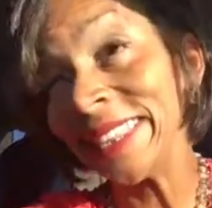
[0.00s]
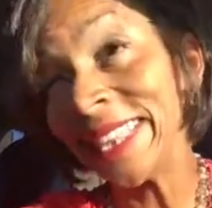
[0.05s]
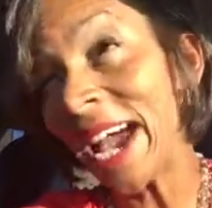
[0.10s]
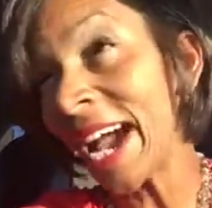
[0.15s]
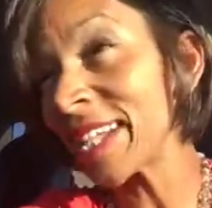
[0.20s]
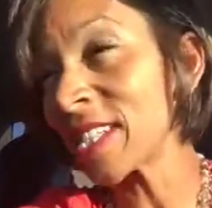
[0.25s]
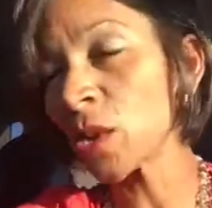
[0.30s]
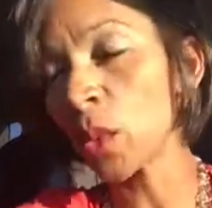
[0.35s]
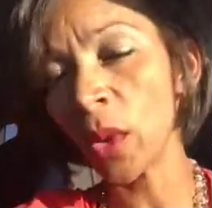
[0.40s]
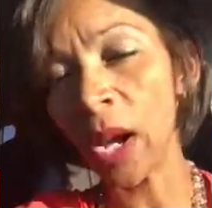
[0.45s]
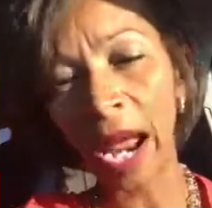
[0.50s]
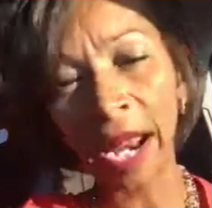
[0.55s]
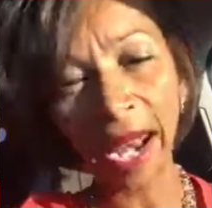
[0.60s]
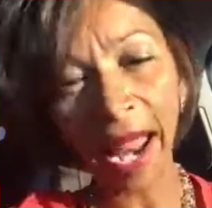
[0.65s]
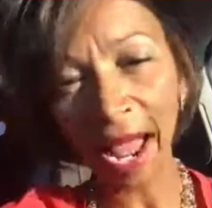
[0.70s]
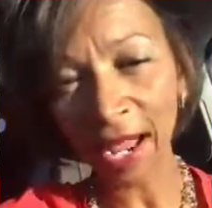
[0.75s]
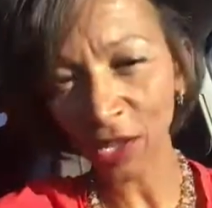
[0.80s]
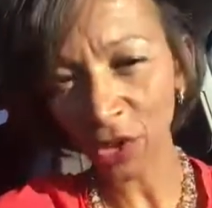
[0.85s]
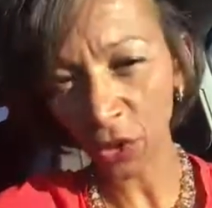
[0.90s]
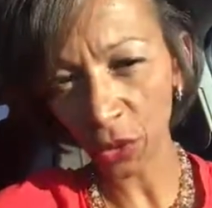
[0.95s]
That's what I'd
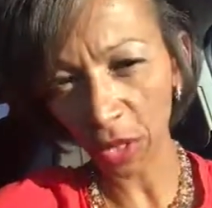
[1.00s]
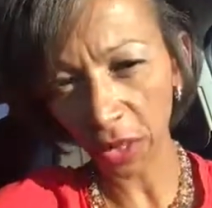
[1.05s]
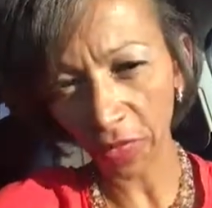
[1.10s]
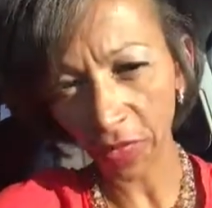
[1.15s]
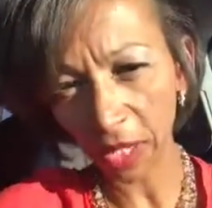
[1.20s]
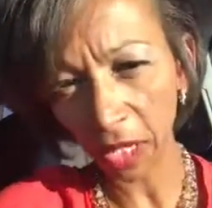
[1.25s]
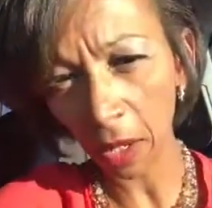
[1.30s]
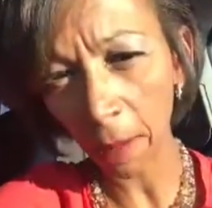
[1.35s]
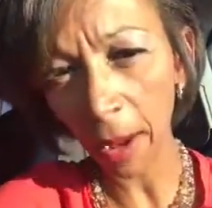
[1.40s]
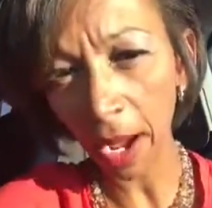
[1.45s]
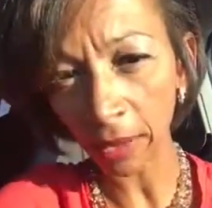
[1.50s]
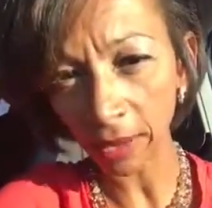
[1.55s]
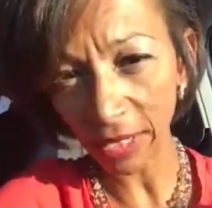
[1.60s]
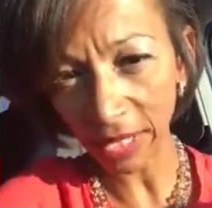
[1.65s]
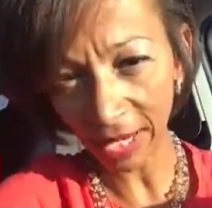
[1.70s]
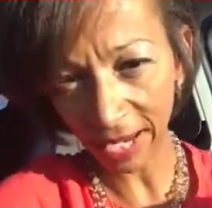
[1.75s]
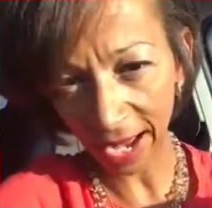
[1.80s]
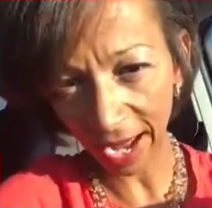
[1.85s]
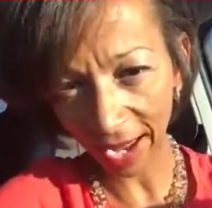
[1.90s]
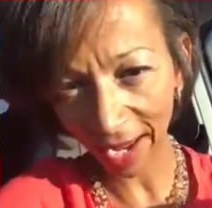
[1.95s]
ask you to think about
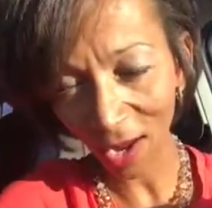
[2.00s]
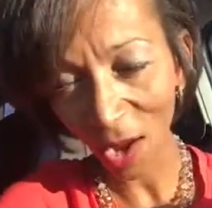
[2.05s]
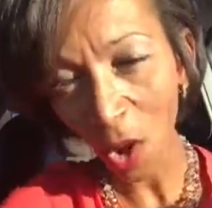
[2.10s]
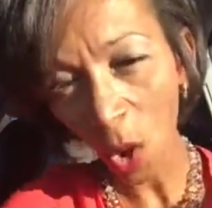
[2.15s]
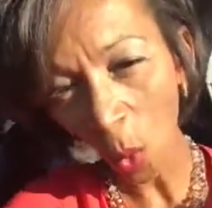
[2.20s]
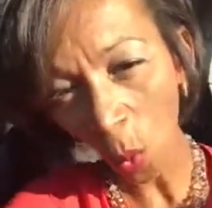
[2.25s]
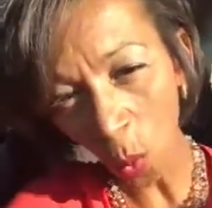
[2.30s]
today.